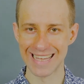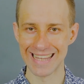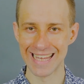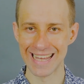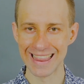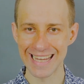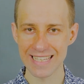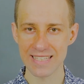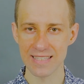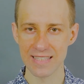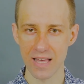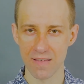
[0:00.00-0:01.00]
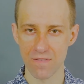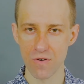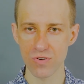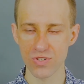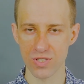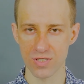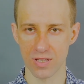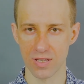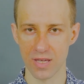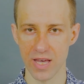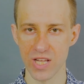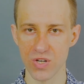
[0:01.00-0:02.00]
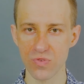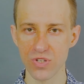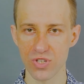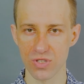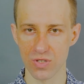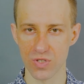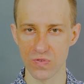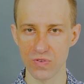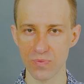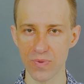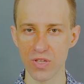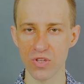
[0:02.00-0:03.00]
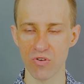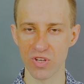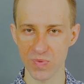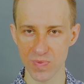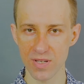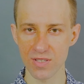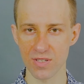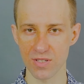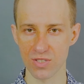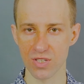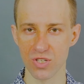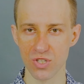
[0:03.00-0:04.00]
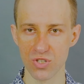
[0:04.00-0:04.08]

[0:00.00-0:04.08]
the less diversity and richness will be in your experiences,